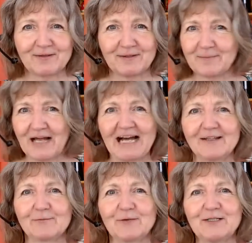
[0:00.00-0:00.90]
the palette
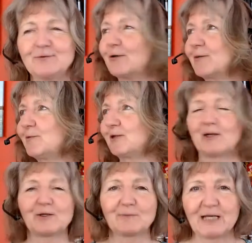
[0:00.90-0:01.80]
when you go to put it on
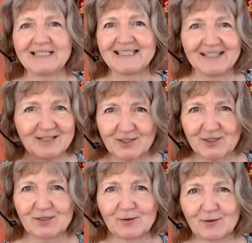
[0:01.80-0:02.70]
the painting and it
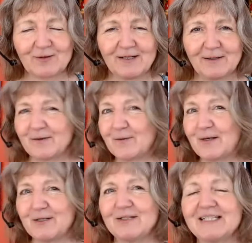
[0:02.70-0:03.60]
doesn't look the way
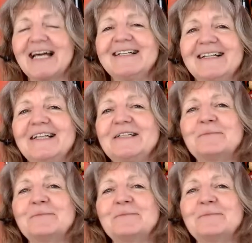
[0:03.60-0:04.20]
you intended it,